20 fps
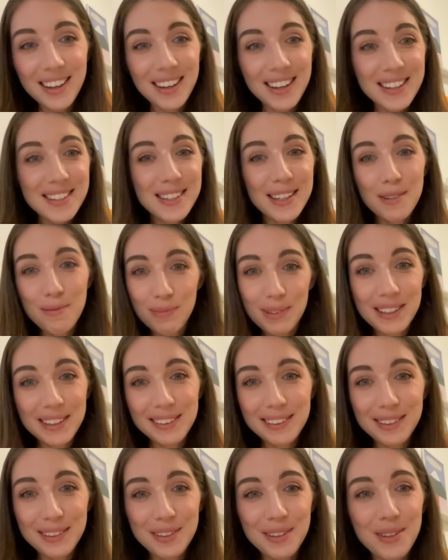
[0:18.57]
It's
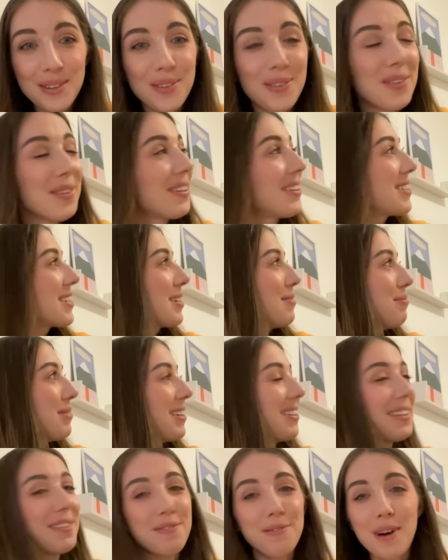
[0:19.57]
completely new, it's
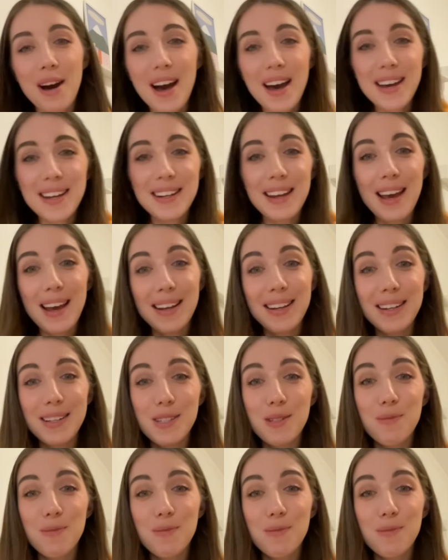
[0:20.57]
completely white, and it's